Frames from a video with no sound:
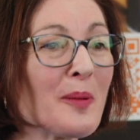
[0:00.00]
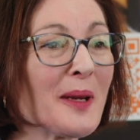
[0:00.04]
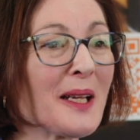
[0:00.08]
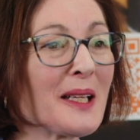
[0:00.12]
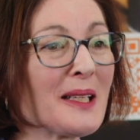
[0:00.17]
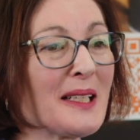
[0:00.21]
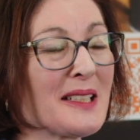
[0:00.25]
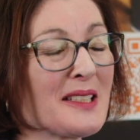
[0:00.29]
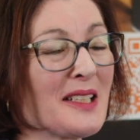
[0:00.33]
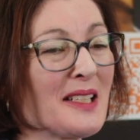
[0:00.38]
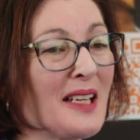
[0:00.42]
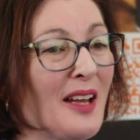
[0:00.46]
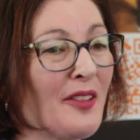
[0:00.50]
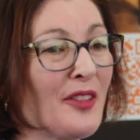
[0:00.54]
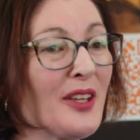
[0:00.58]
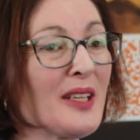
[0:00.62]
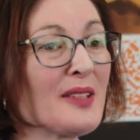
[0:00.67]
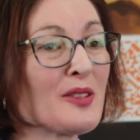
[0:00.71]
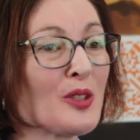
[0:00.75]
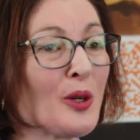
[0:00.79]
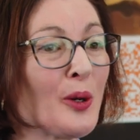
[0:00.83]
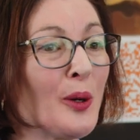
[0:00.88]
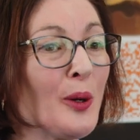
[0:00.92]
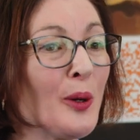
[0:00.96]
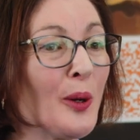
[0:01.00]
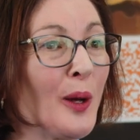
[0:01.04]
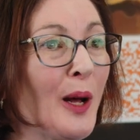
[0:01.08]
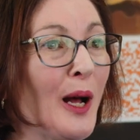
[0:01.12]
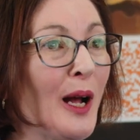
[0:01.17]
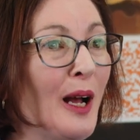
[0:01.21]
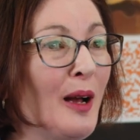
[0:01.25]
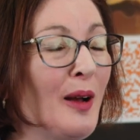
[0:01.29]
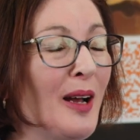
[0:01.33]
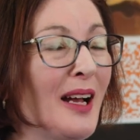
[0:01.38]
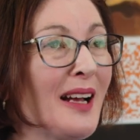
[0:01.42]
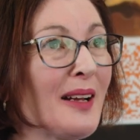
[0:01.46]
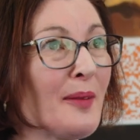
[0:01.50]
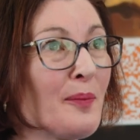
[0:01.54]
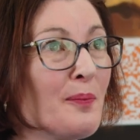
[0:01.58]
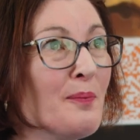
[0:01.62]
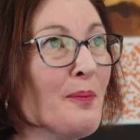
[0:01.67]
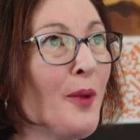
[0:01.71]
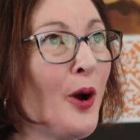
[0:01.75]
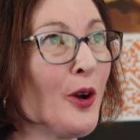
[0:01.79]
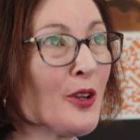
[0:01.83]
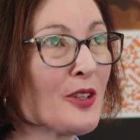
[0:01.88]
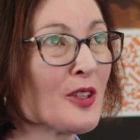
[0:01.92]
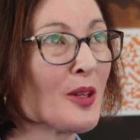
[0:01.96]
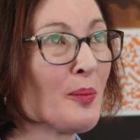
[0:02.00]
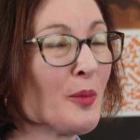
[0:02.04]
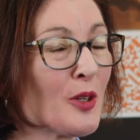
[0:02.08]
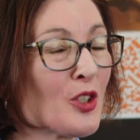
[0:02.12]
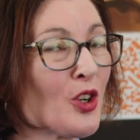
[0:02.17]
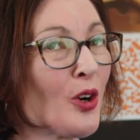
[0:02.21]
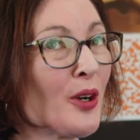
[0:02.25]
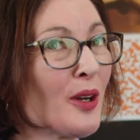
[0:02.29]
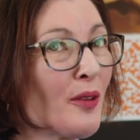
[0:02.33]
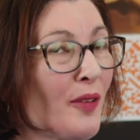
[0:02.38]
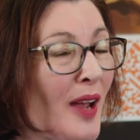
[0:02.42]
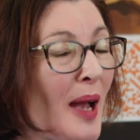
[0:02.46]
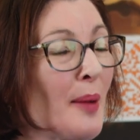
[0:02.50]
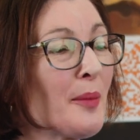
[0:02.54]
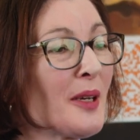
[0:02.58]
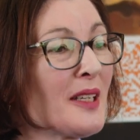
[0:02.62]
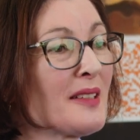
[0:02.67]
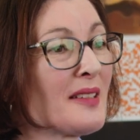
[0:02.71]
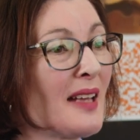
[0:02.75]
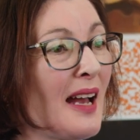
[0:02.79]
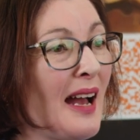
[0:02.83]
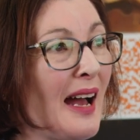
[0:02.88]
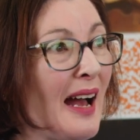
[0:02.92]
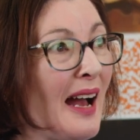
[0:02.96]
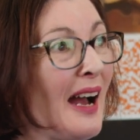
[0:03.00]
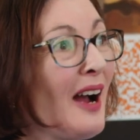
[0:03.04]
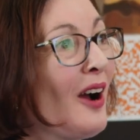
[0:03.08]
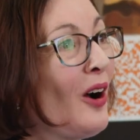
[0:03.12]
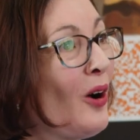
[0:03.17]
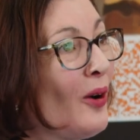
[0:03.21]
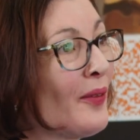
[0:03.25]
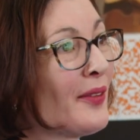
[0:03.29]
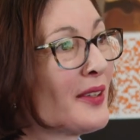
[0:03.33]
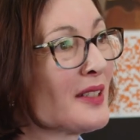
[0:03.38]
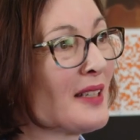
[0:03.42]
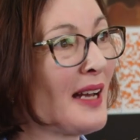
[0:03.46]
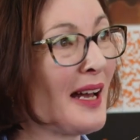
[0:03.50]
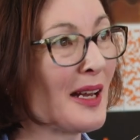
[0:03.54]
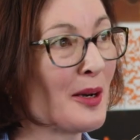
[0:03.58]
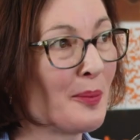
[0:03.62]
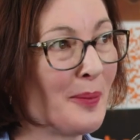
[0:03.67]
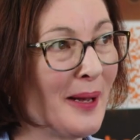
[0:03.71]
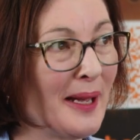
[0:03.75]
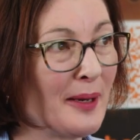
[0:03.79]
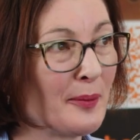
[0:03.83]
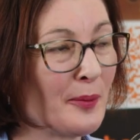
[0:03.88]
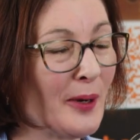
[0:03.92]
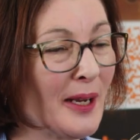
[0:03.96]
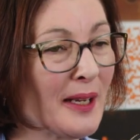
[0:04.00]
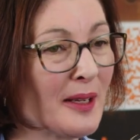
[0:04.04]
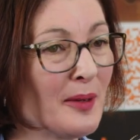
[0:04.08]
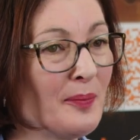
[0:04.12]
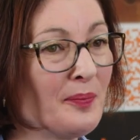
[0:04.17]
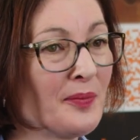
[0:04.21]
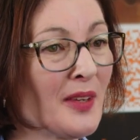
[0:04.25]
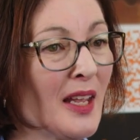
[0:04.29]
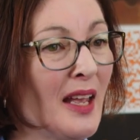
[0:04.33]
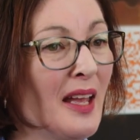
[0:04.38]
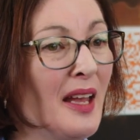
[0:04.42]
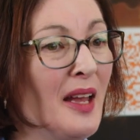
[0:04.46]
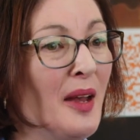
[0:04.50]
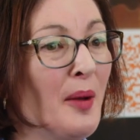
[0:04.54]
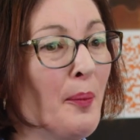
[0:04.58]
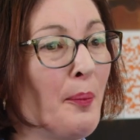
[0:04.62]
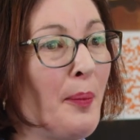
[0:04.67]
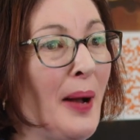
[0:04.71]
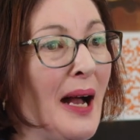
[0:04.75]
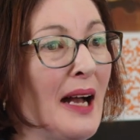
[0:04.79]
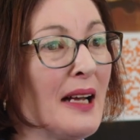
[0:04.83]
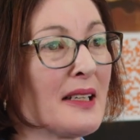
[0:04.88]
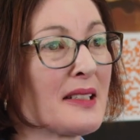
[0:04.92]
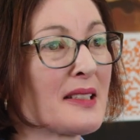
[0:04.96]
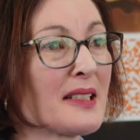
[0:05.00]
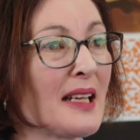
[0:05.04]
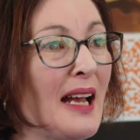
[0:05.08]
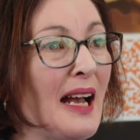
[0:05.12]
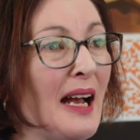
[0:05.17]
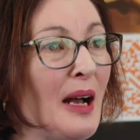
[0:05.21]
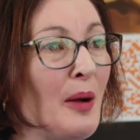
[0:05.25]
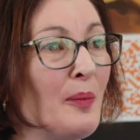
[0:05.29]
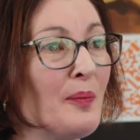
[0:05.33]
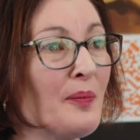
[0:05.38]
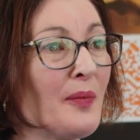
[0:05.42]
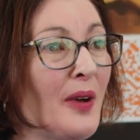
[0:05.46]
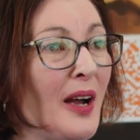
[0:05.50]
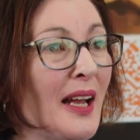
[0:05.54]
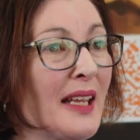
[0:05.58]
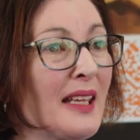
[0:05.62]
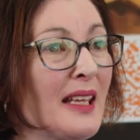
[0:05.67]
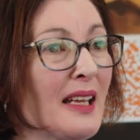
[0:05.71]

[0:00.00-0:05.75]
have been collecting nothing. So the majority of companies are on the data bandwagon. But I